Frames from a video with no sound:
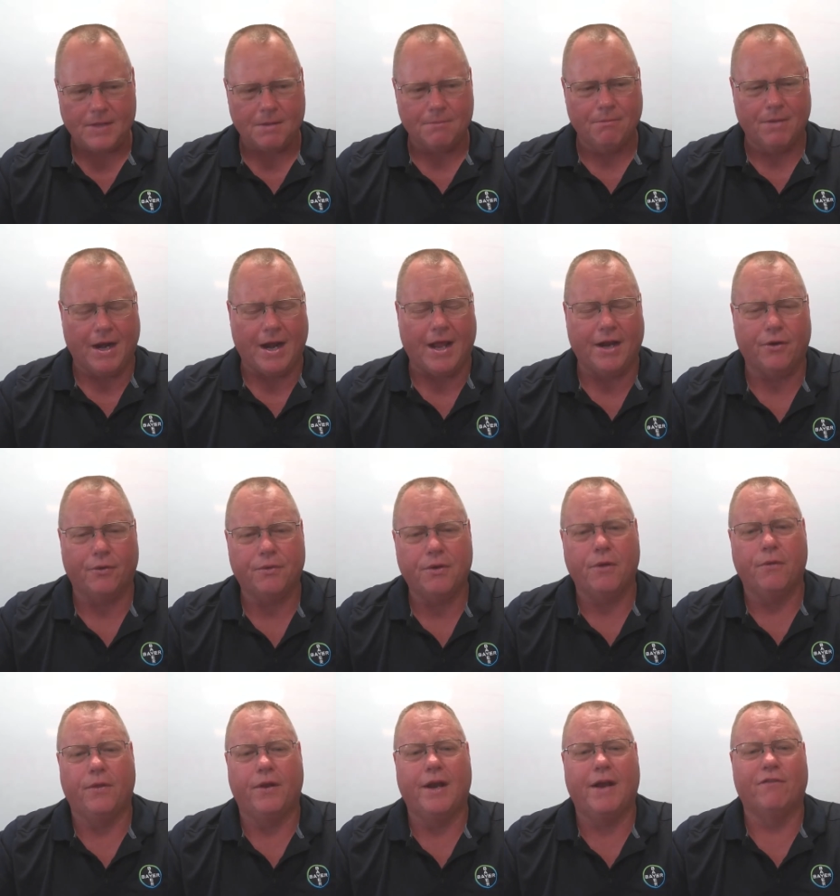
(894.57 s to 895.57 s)
but I don't
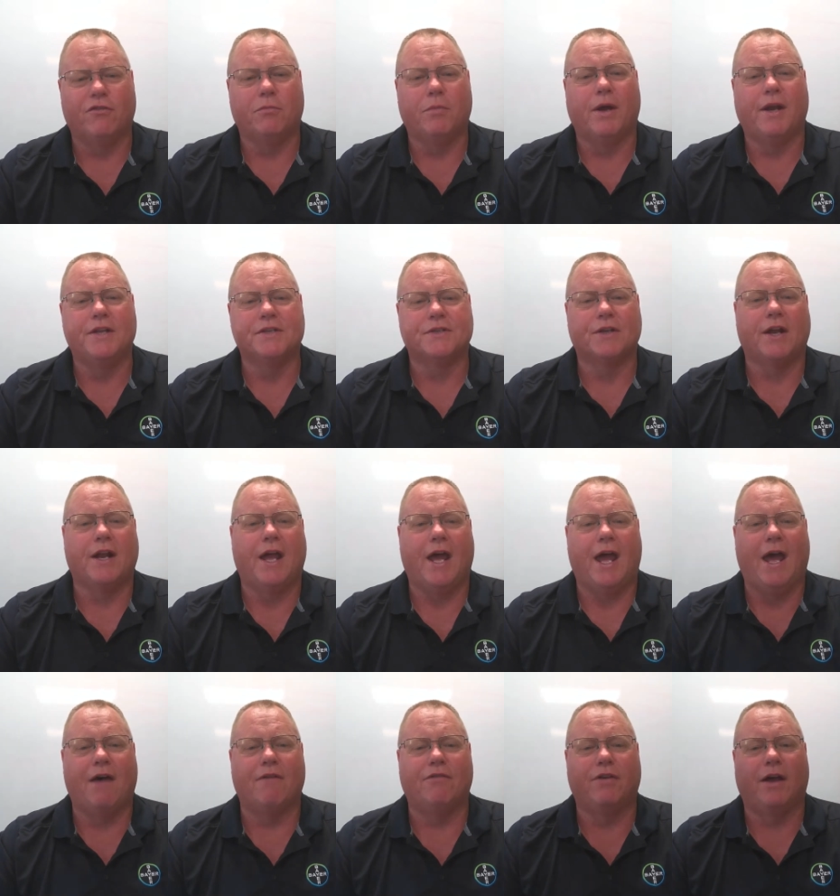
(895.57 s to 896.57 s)
know that everybody's going to
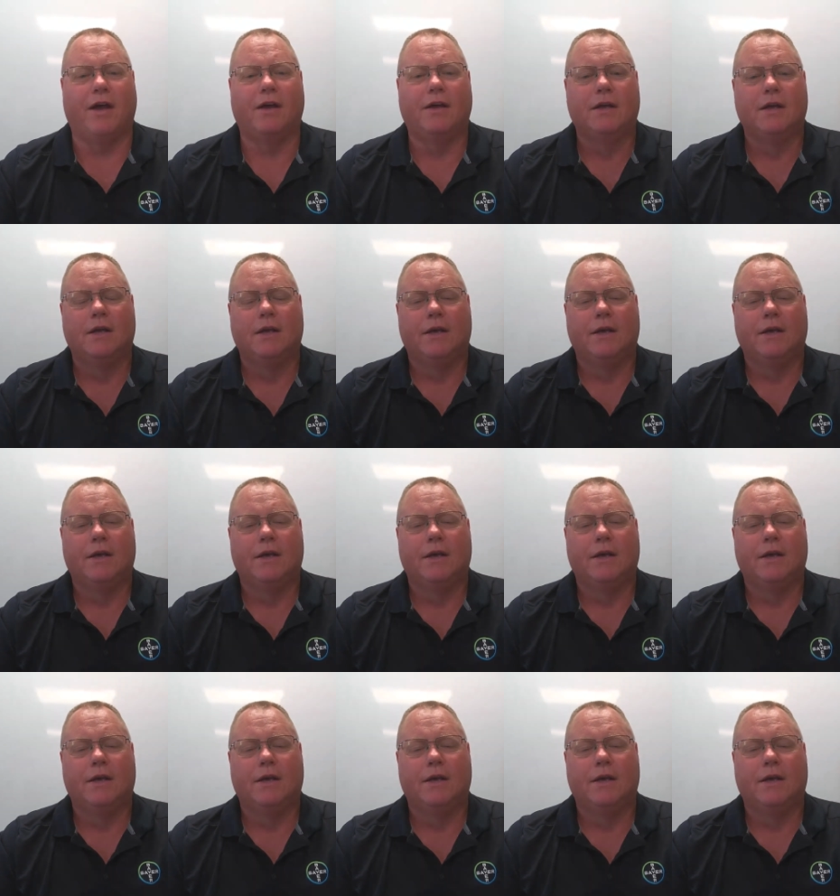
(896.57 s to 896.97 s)
have a